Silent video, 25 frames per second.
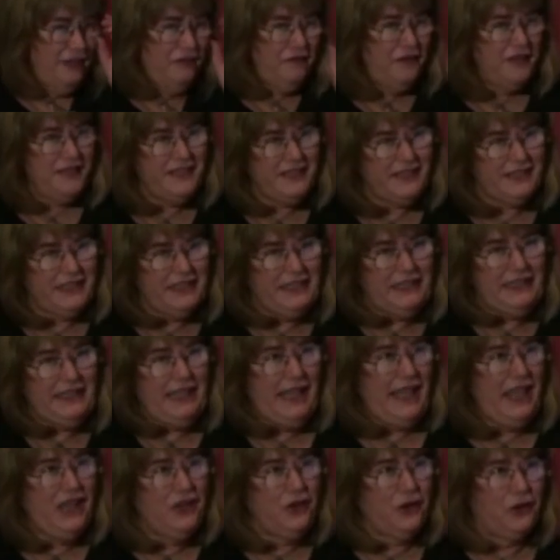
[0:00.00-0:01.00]
if it's
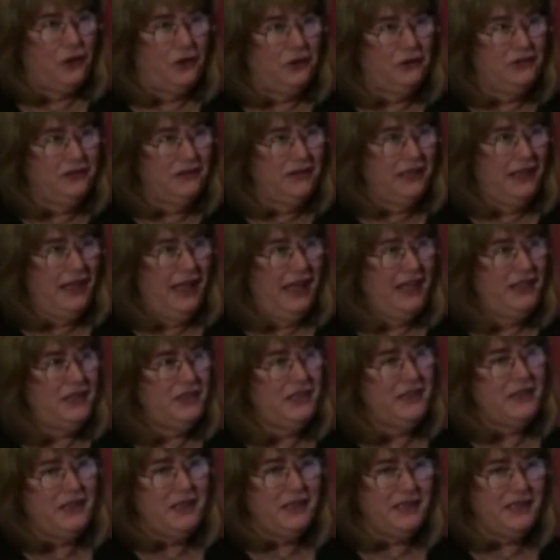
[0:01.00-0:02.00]
legal, and